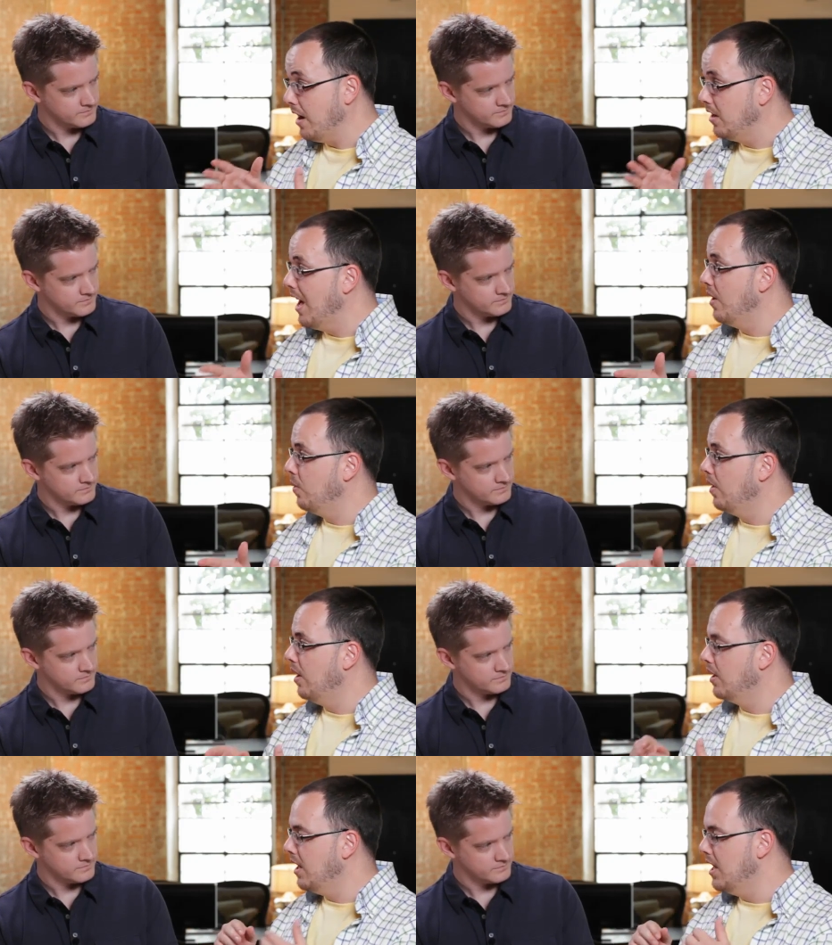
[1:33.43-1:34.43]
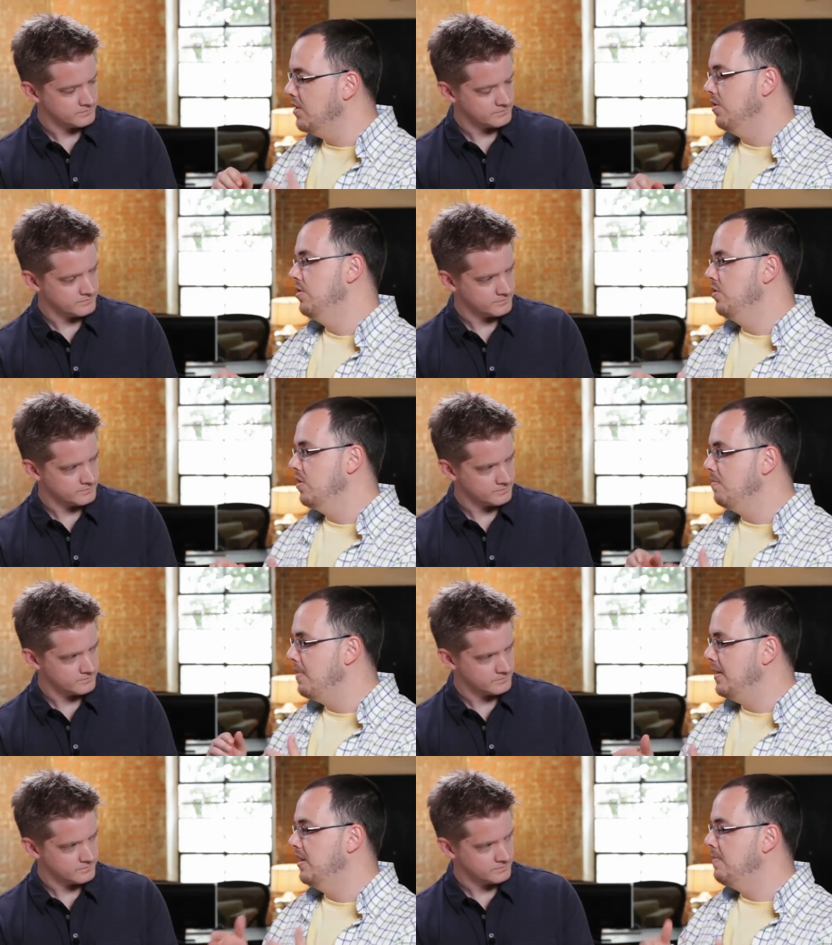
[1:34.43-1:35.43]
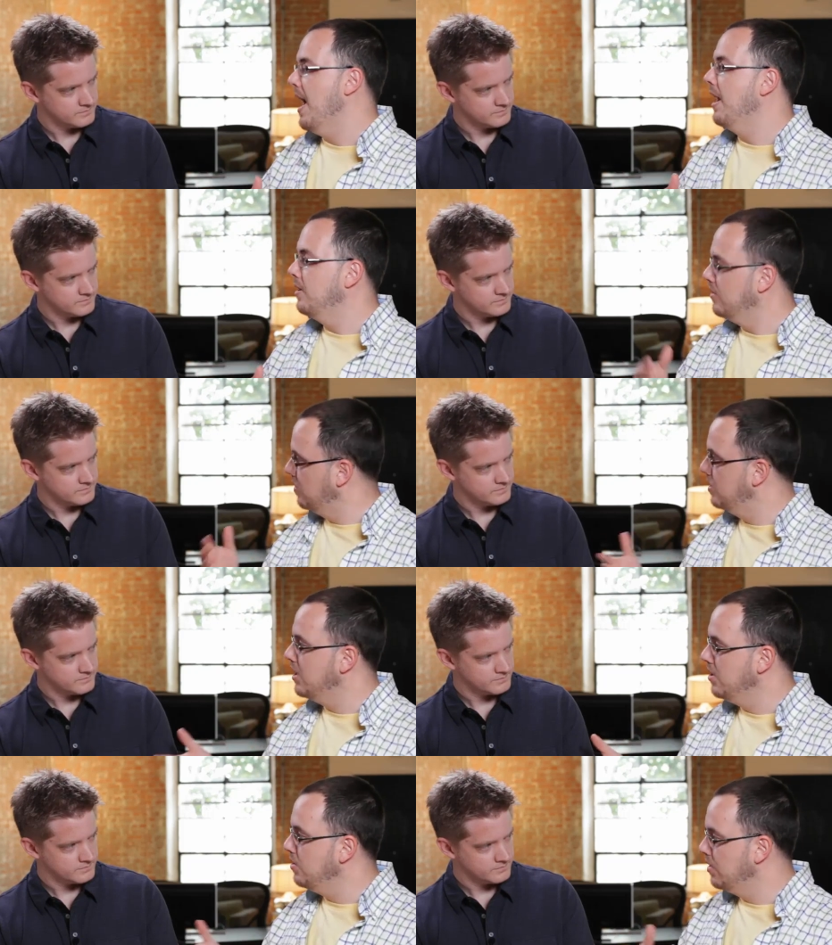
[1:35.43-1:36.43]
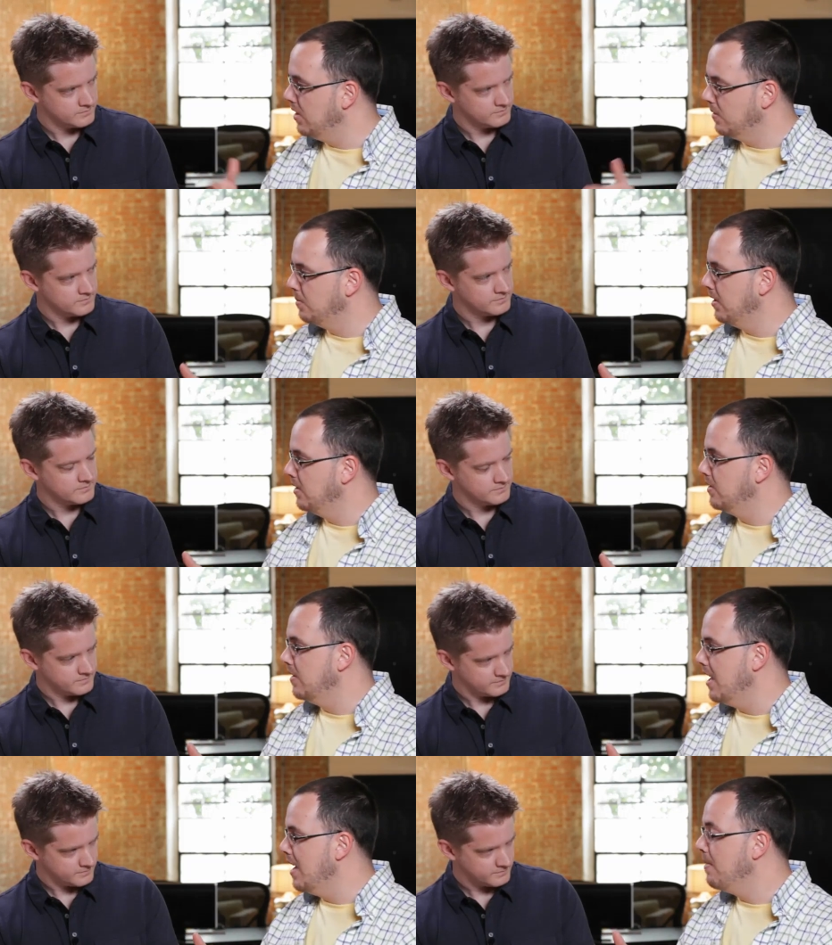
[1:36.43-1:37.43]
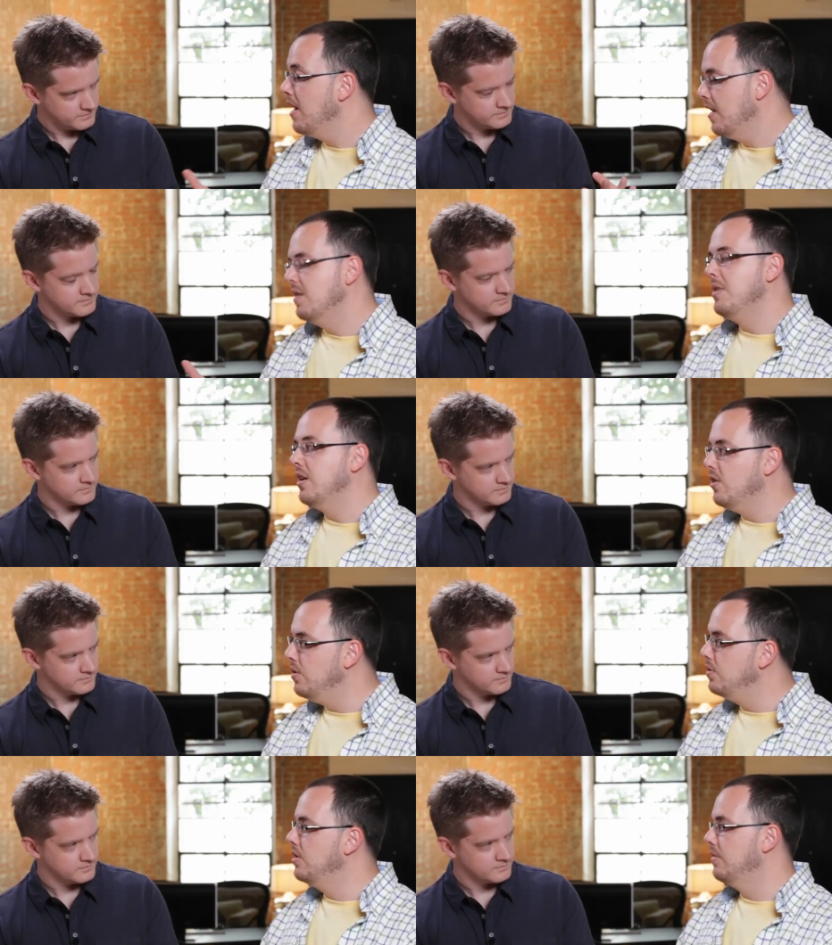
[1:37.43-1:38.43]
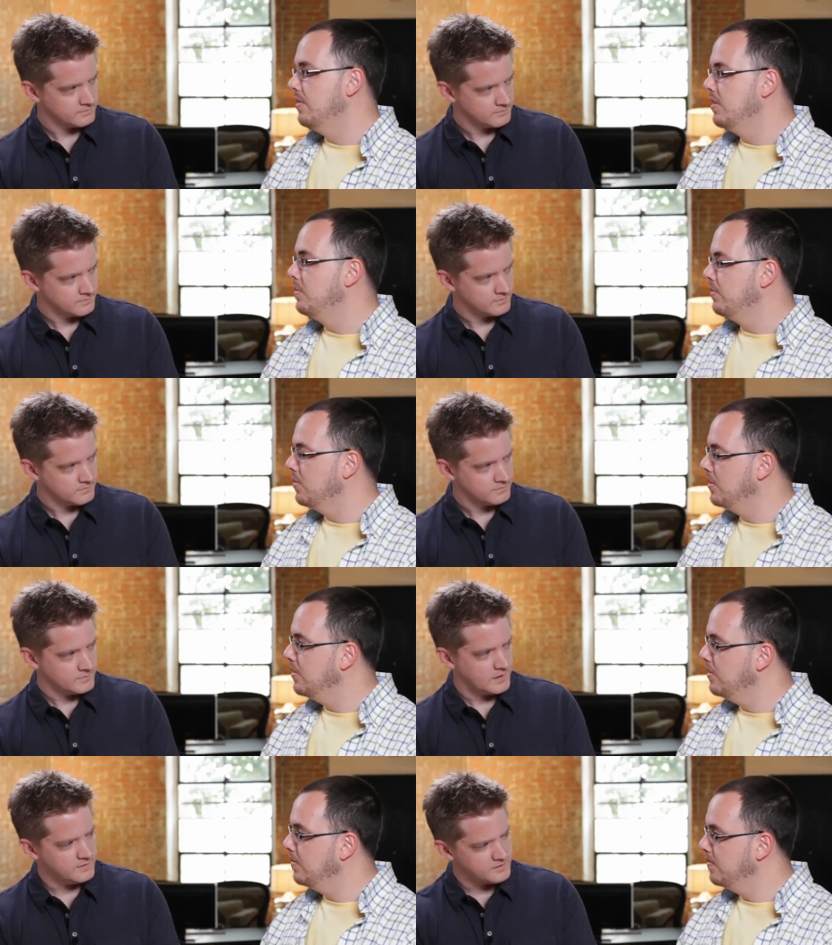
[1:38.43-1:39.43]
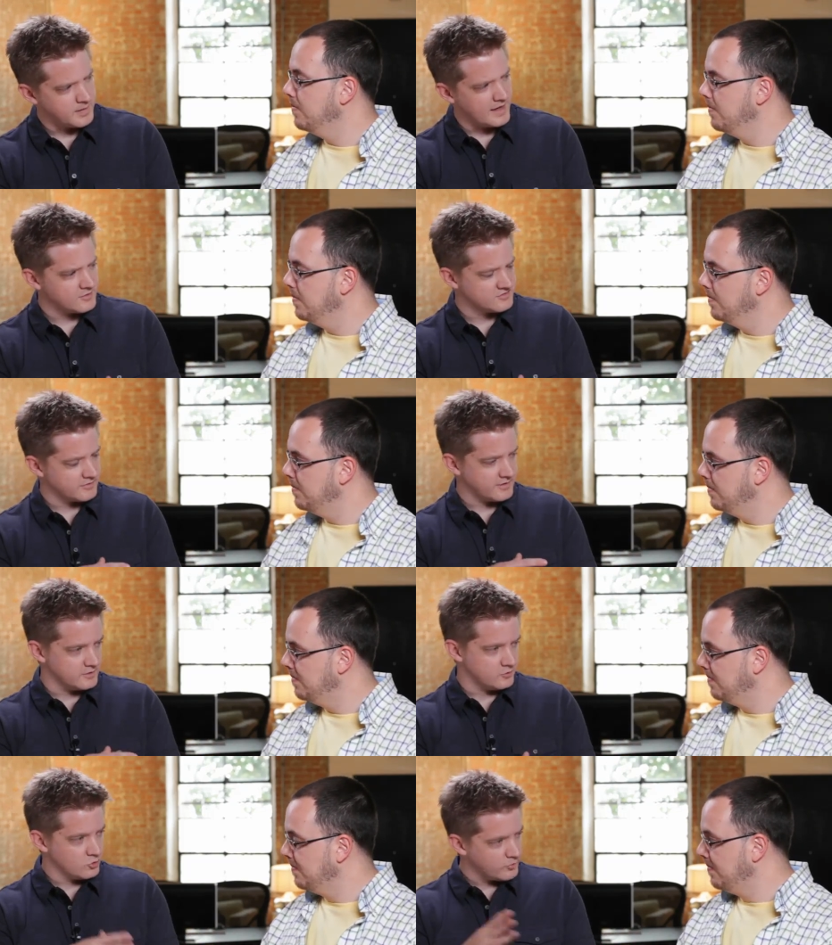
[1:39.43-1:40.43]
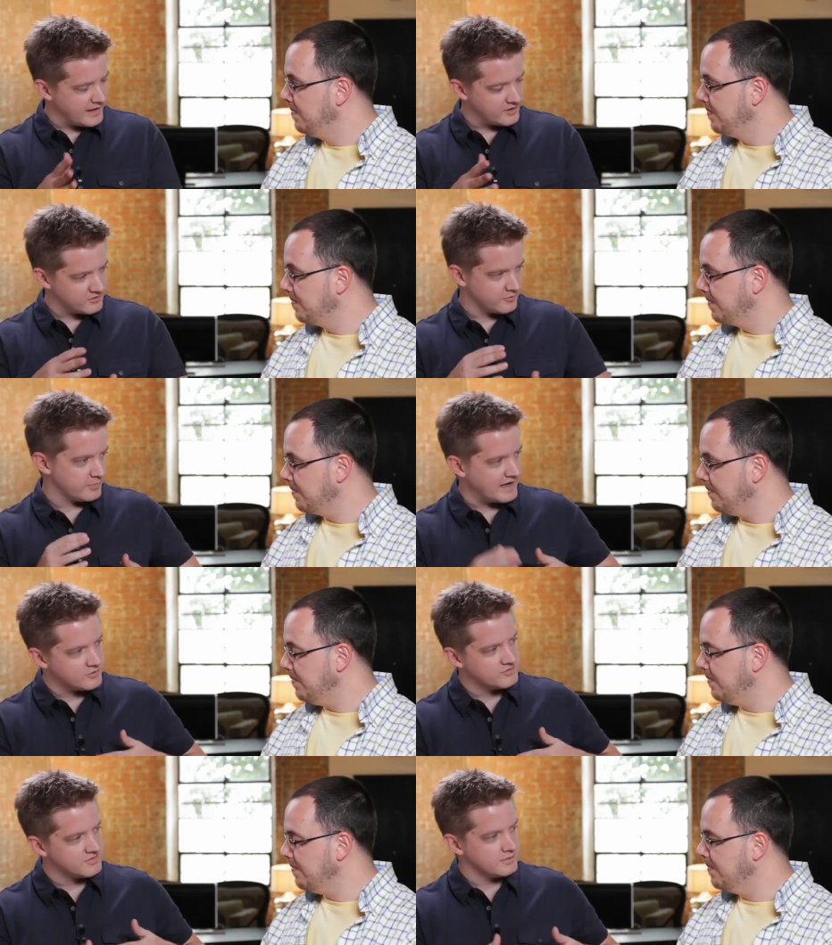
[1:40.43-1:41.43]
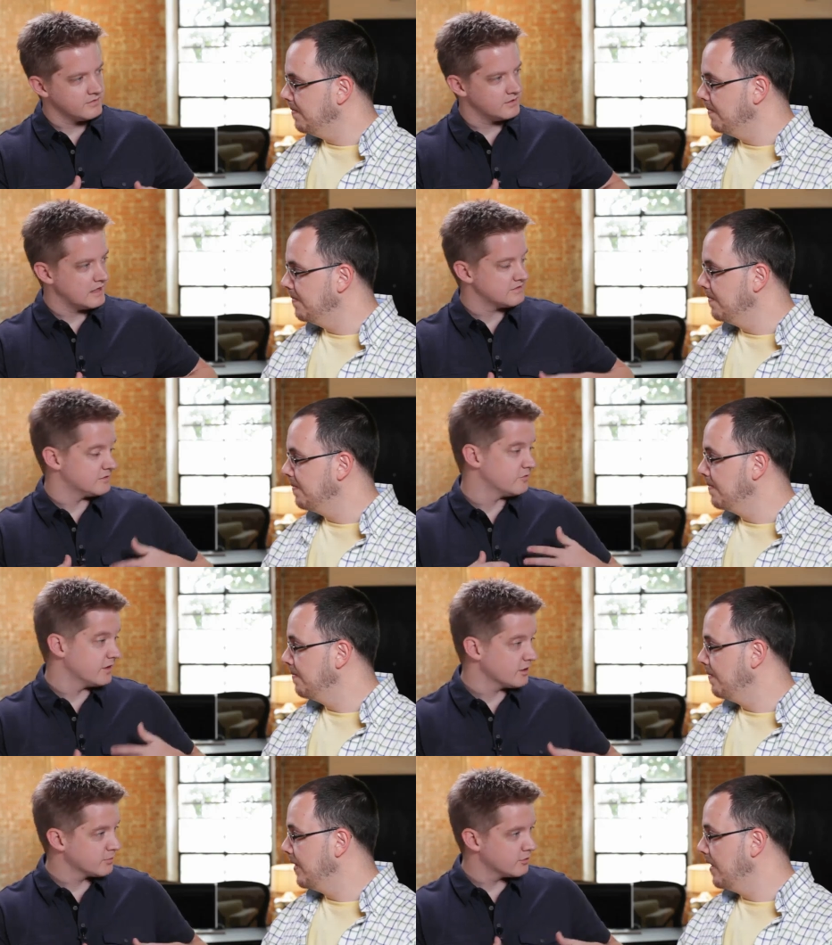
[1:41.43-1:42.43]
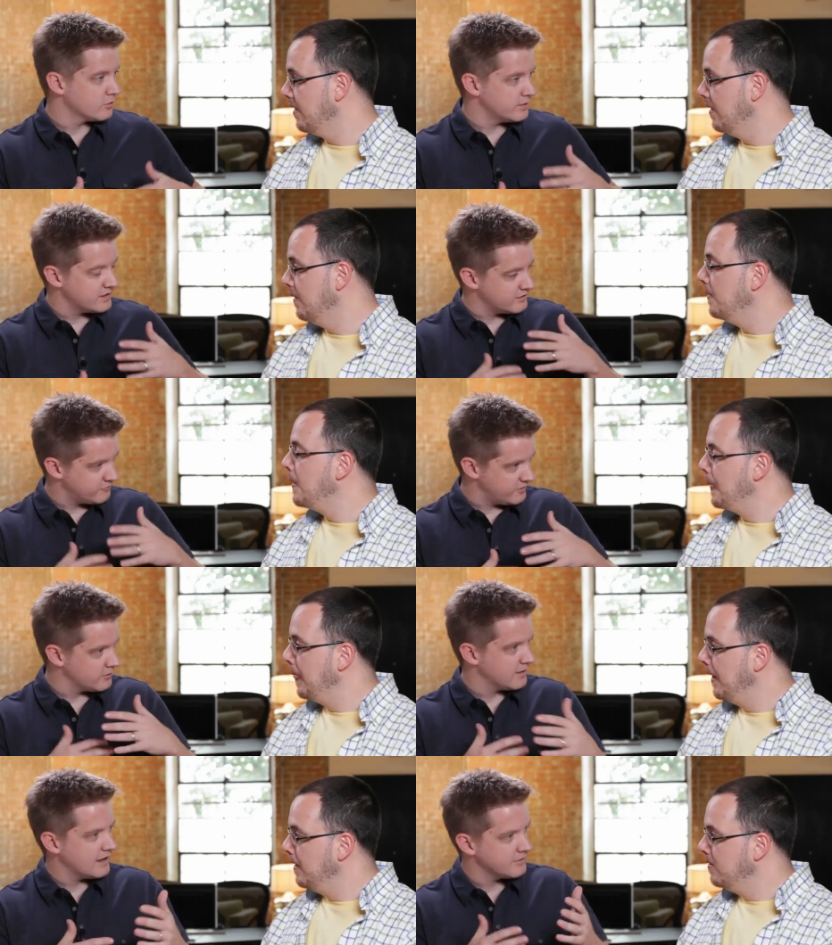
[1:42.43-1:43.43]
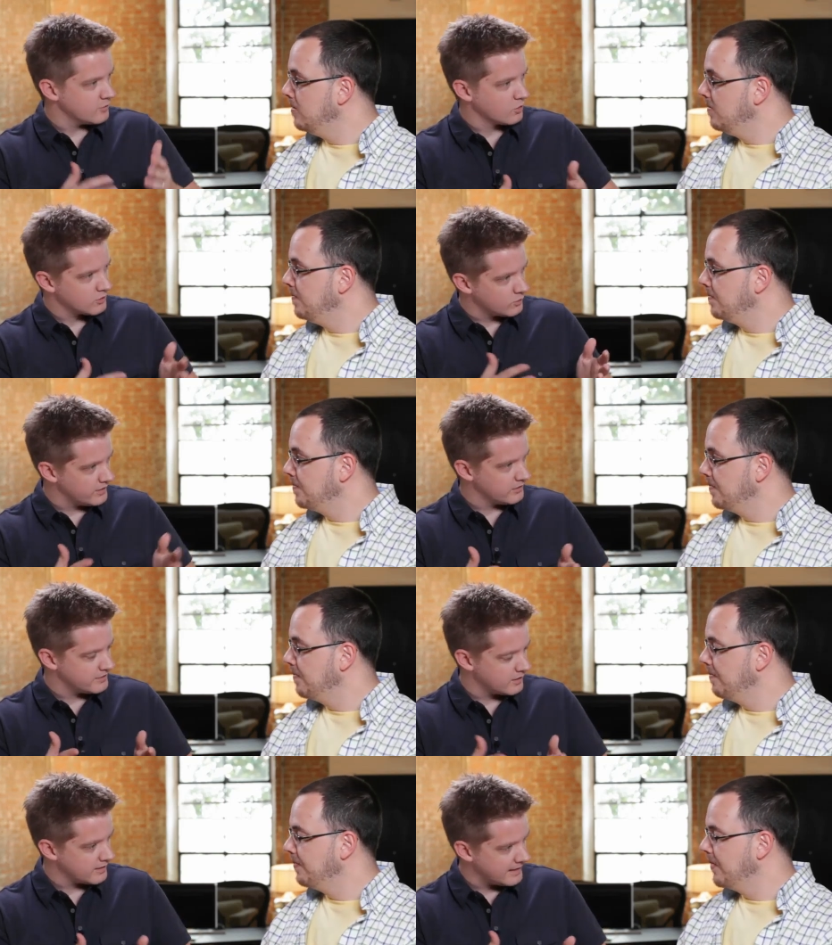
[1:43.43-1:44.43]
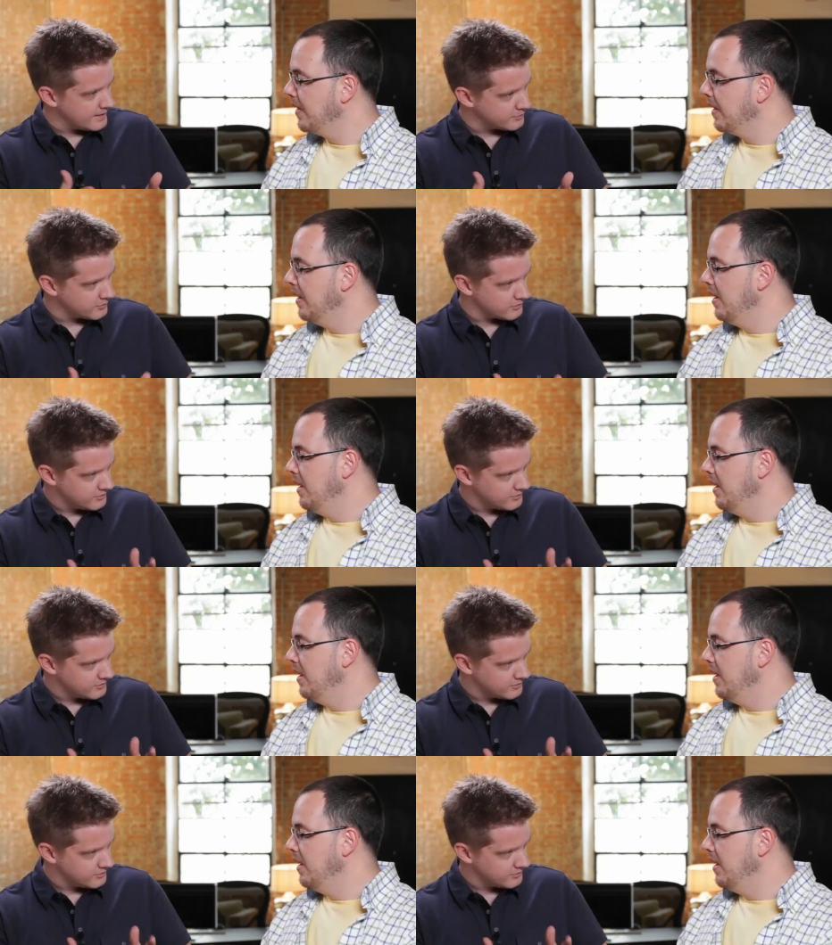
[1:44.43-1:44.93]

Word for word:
Speaker 1: a lot of work, introduce some basic patterns that we can use in different places in the app that make a huge difference to performance.
Speaker 2: And these patterns, are they Google patterns? Are they patterns that, that, as a developer, we kind of figure out that work well in our app? or